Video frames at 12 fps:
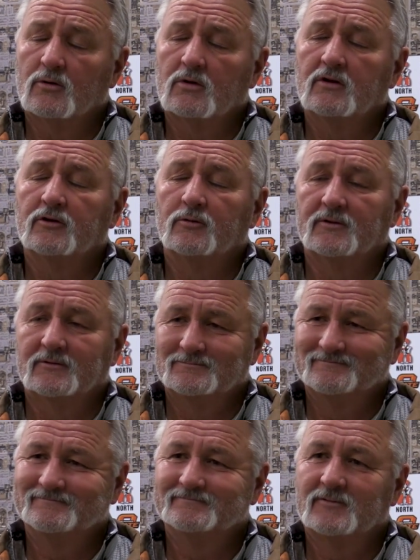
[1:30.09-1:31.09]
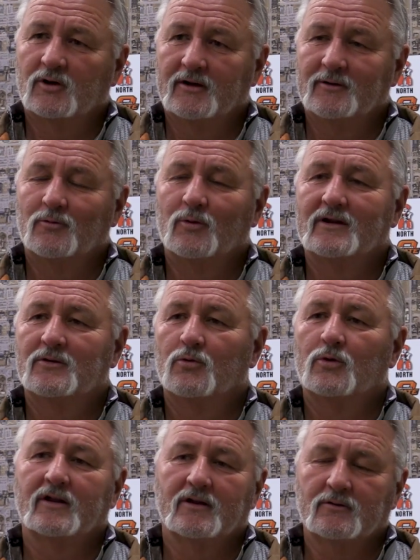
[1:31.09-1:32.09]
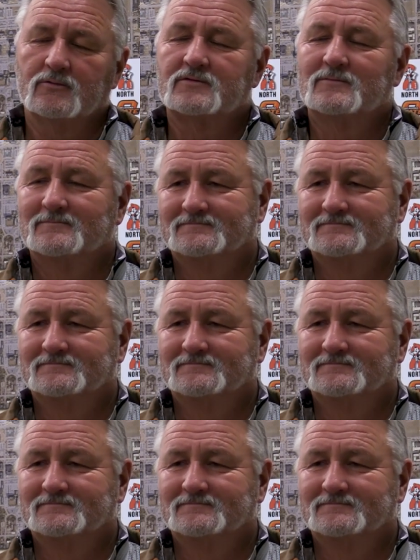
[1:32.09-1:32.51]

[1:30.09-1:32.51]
Oklahoma. Clinton Red Tornadoes.